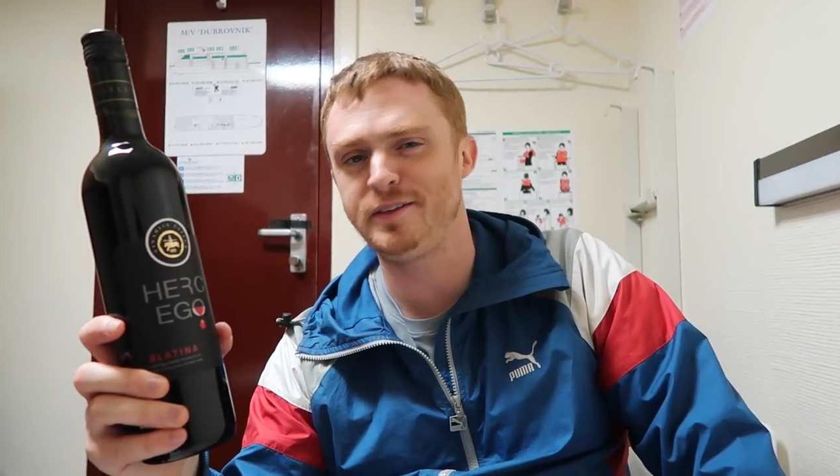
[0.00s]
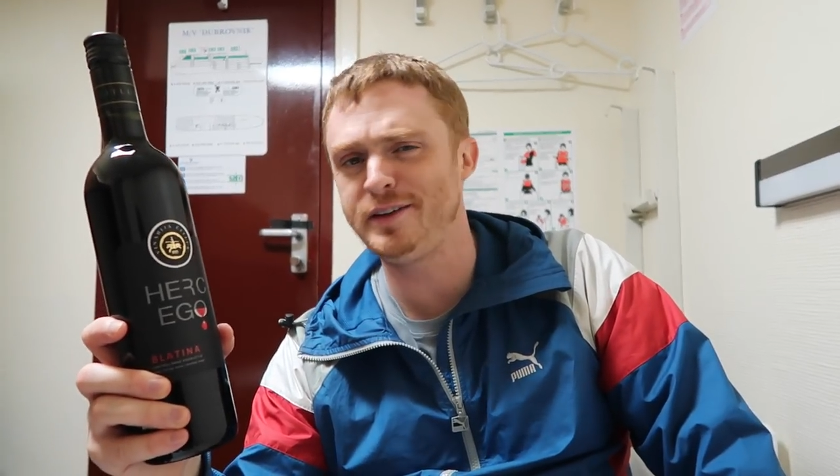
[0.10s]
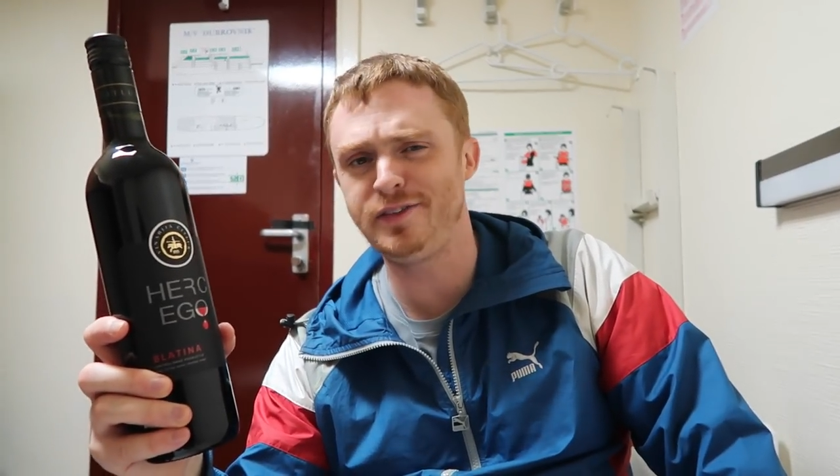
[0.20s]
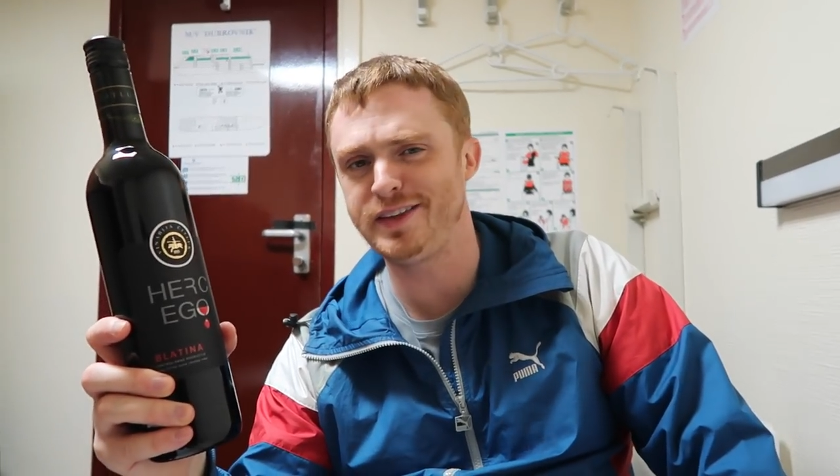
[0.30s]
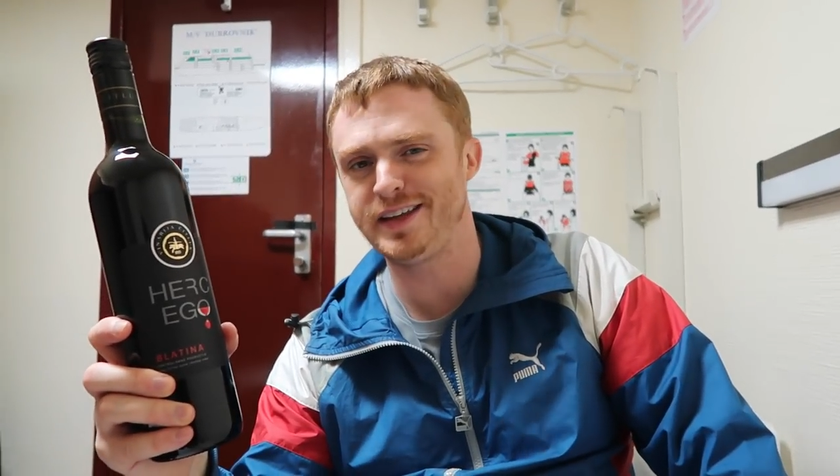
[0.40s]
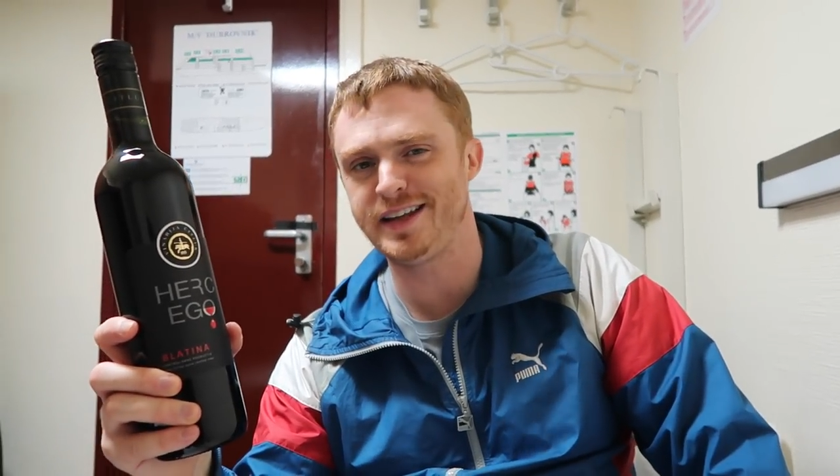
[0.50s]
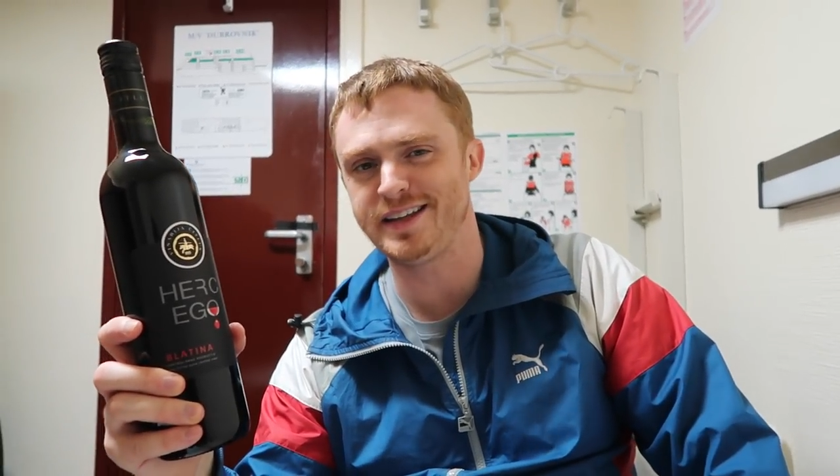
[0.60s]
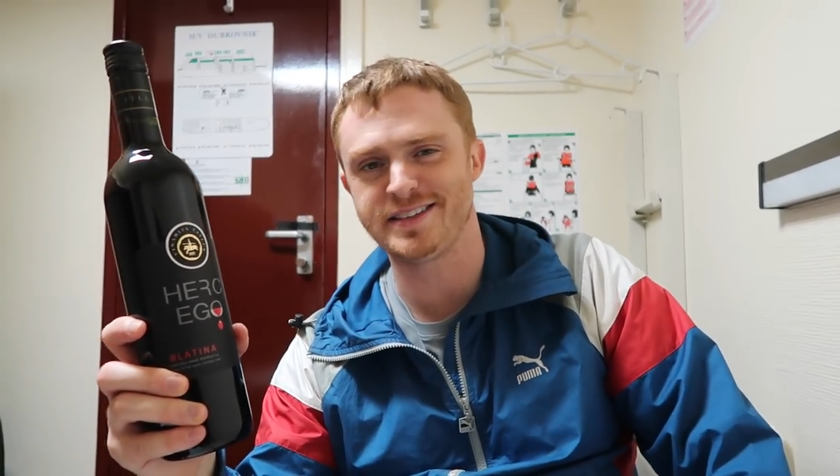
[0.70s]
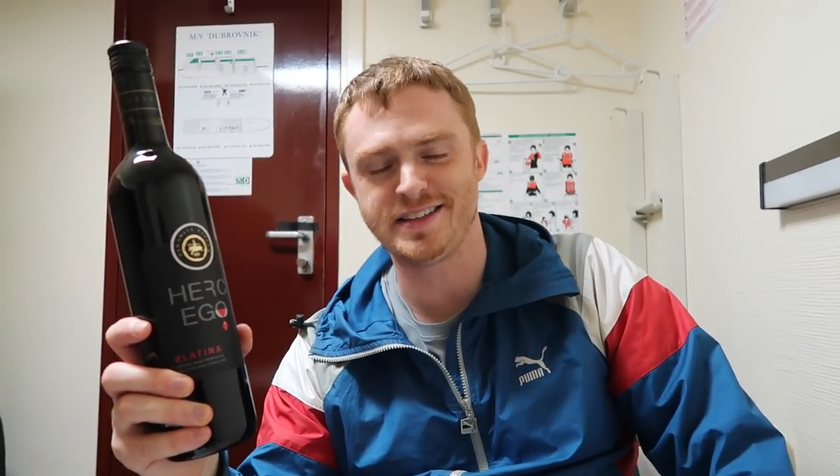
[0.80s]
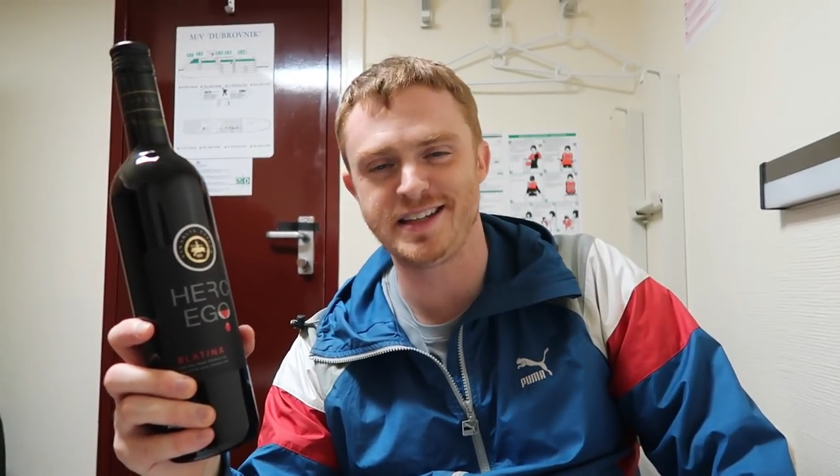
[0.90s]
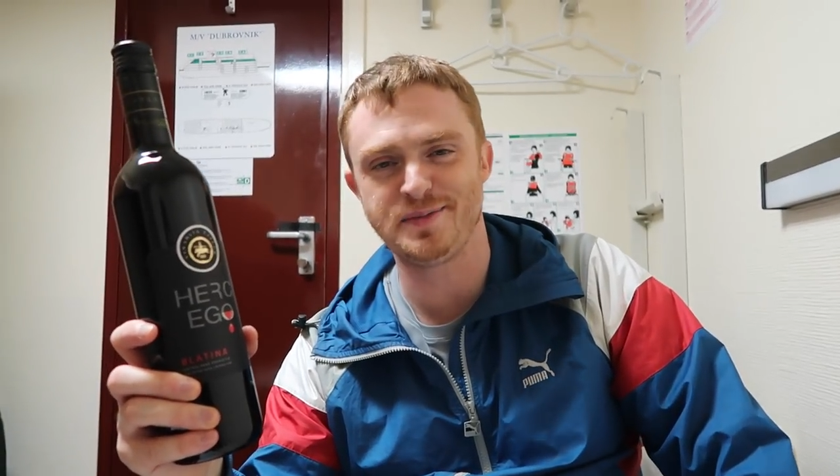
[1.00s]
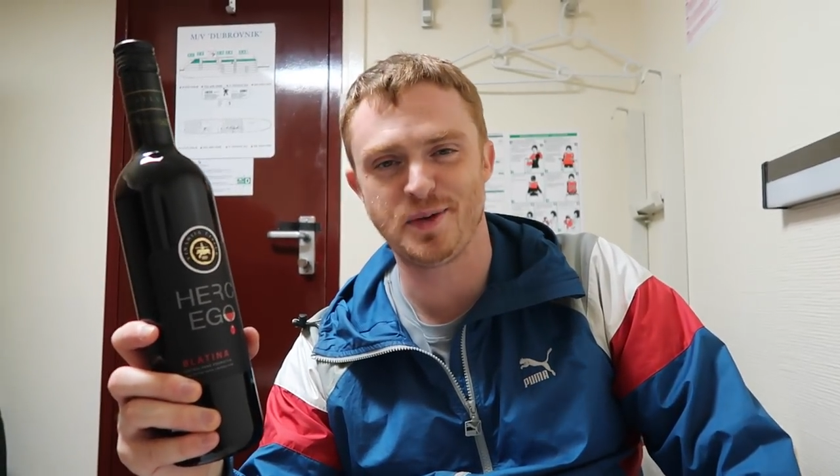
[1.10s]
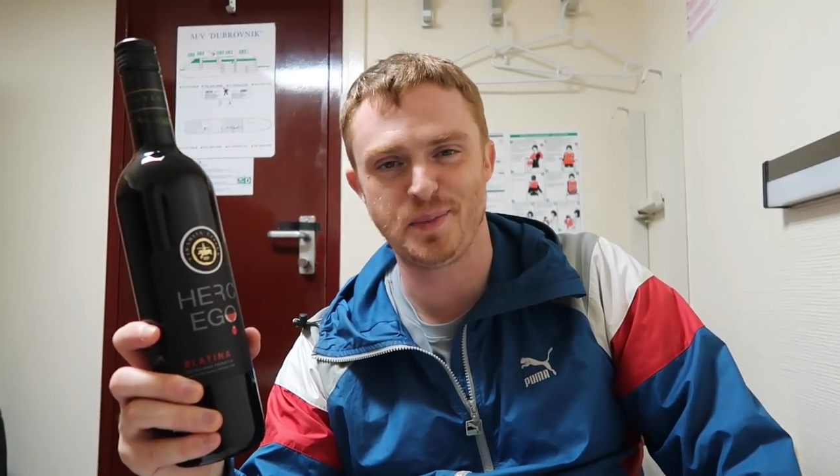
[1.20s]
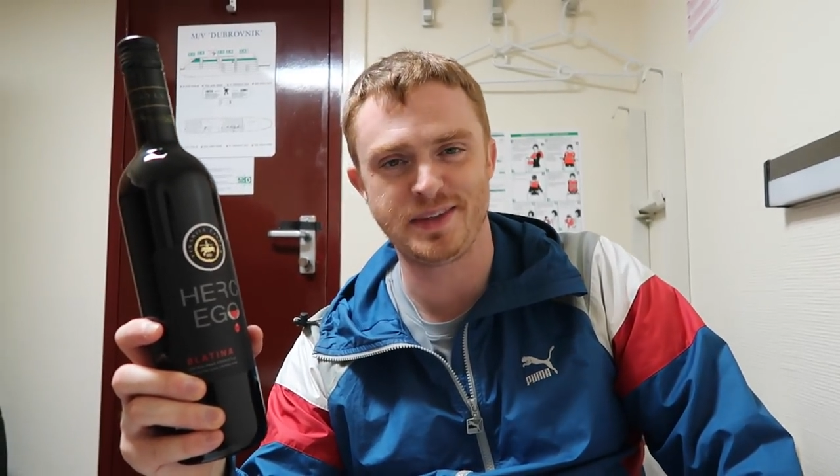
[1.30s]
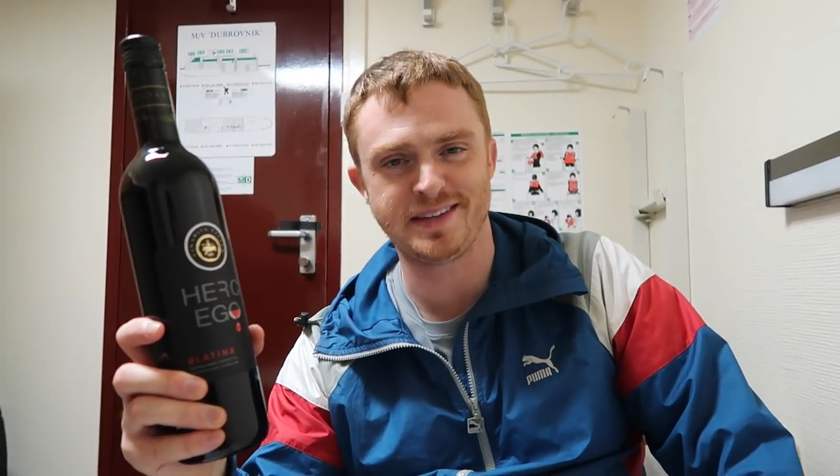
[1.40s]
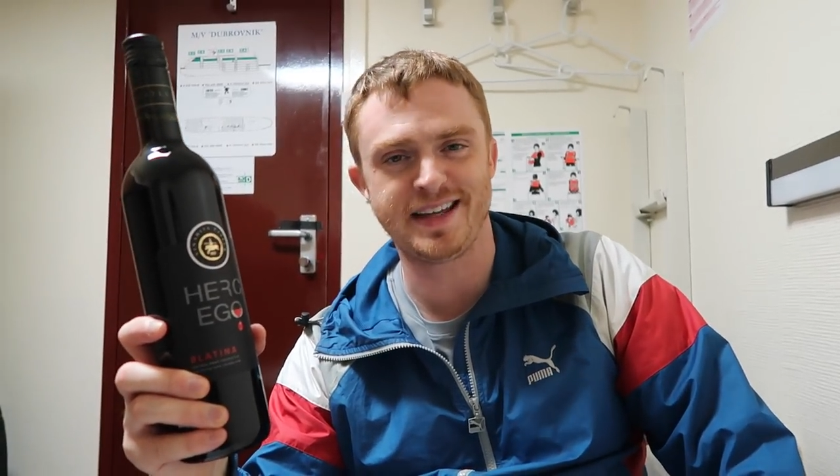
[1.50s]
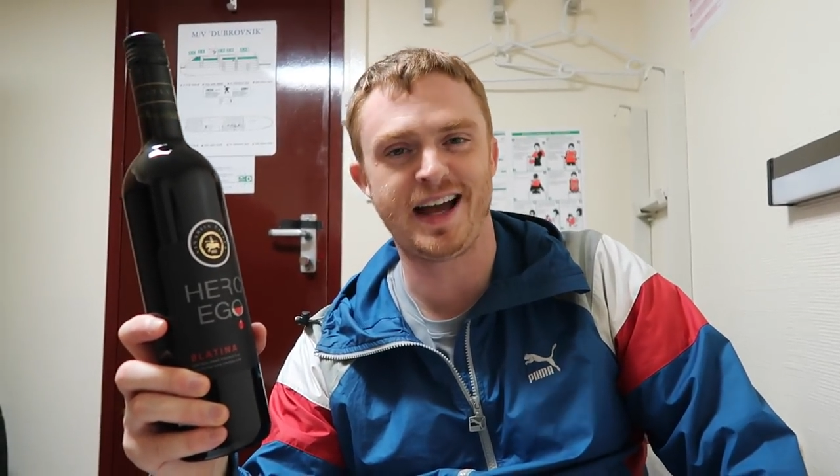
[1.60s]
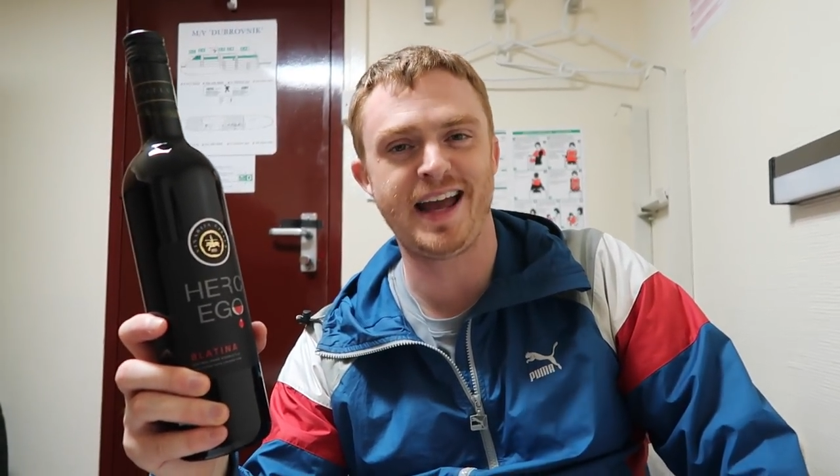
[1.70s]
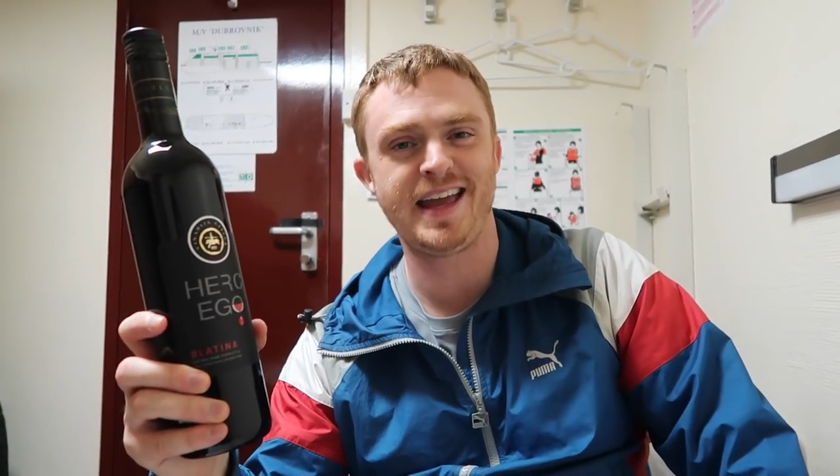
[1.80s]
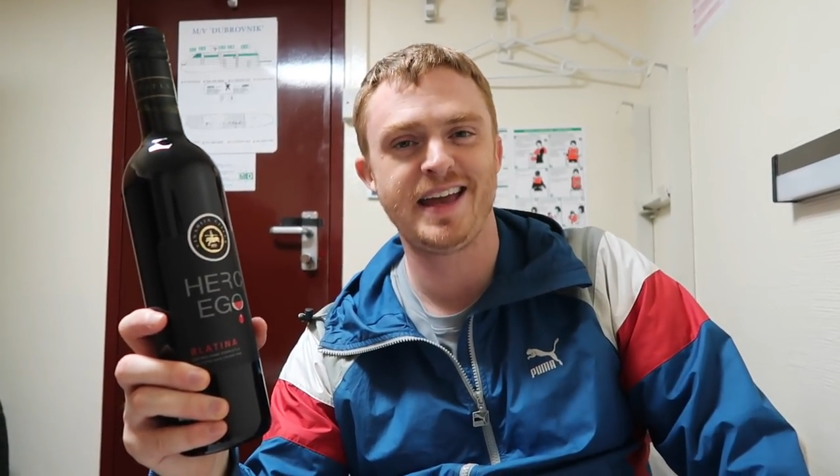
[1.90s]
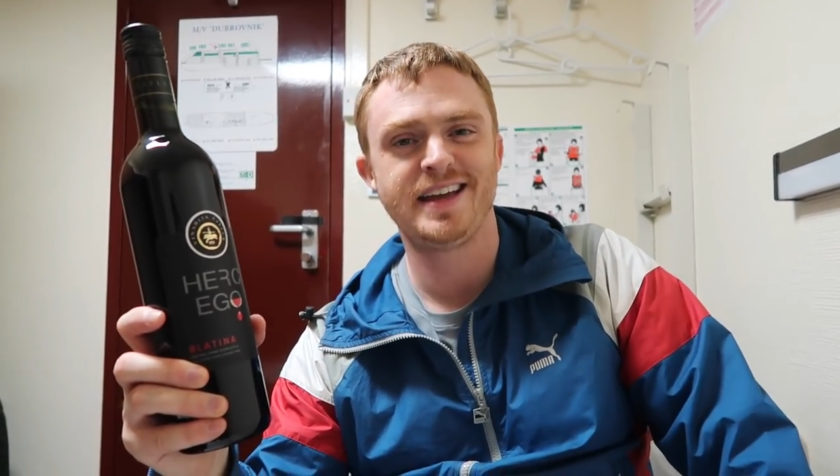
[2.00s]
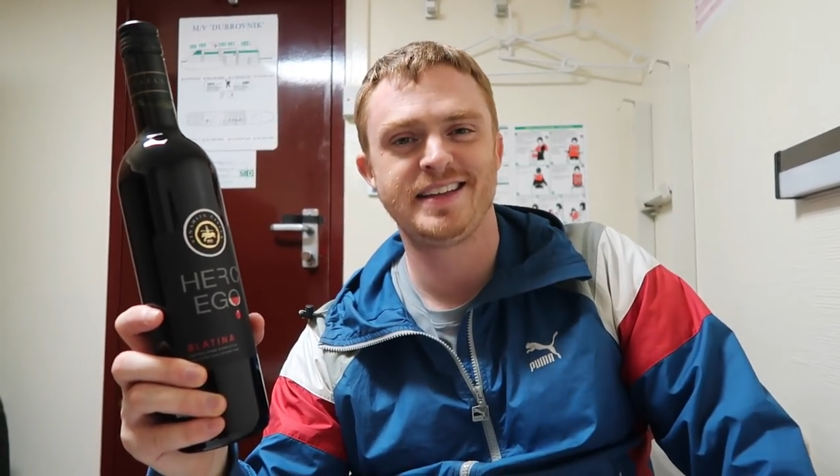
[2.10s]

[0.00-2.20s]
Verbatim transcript: I don't even think it exists anymore, but this guy,